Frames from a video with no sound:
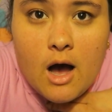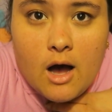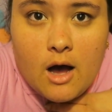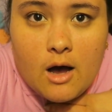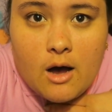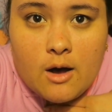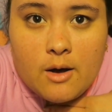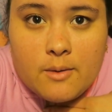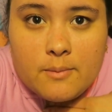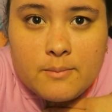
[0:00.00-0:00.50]

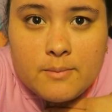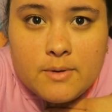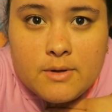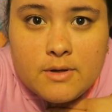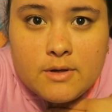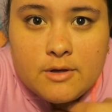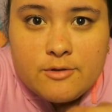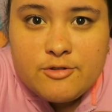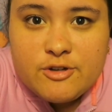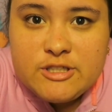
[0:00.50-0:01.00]
Um,
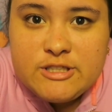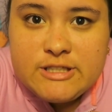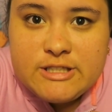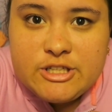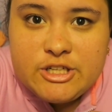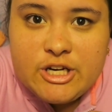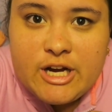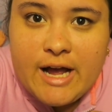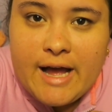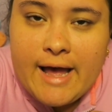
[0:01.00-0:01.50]
for
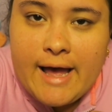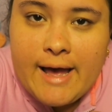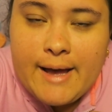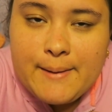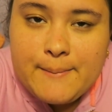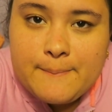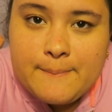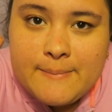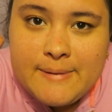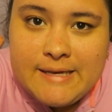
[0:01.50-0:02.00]
dinner I
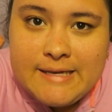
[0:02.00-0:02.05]
had